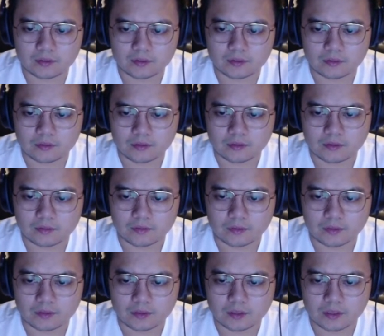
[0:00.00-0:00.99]
So now if
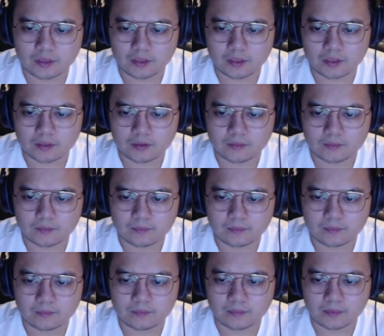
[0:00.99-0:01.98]
we cat
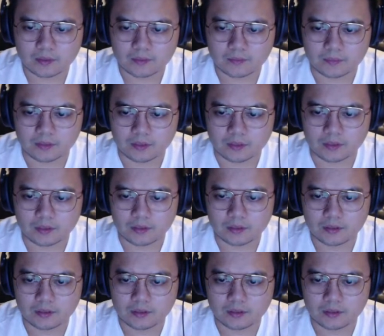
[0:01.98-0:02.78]
update.